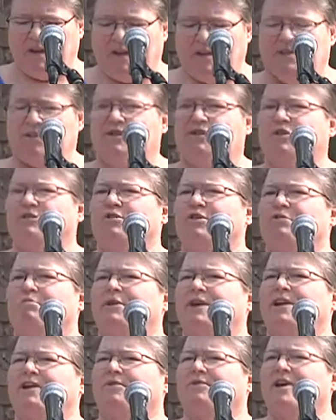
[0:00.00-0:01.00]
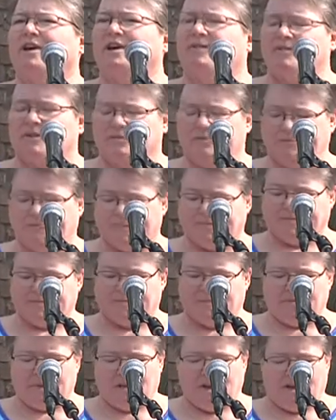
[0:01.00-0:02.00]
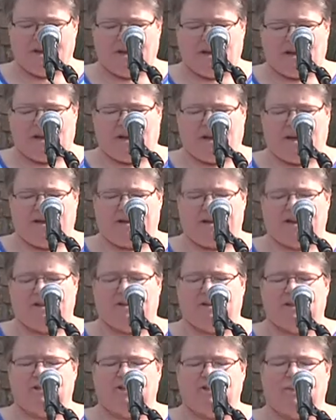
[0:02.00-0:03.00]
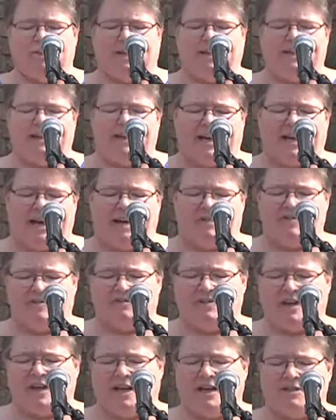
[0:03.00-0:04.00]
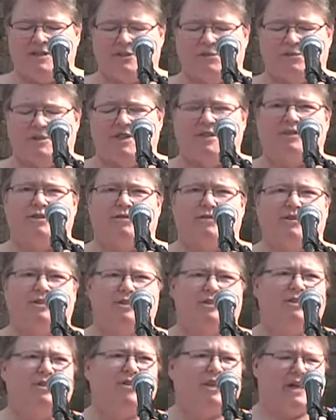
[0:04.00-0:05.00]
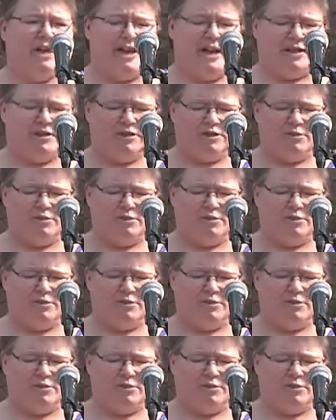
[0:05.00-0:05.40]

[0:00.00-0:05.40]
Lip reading: sewer being one of them. There are those who might have the financial resources to connect